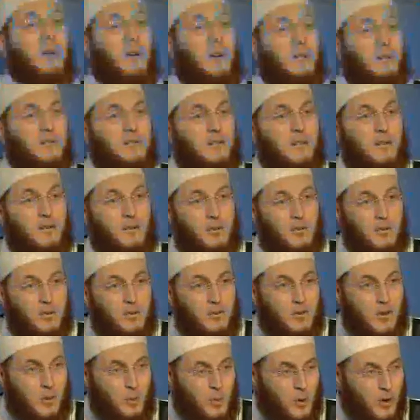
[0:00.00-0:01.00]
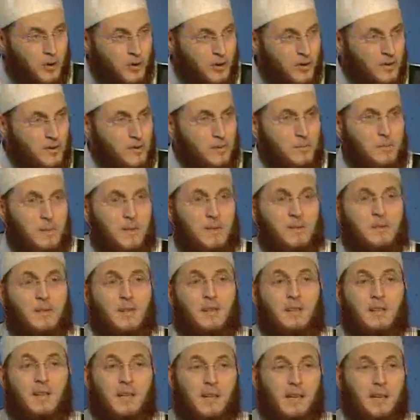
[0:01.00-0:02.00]
listen to the participants
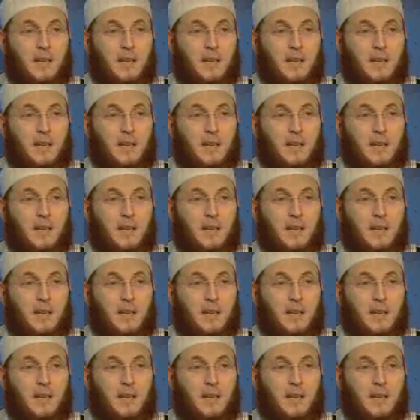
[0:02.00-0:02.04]
and the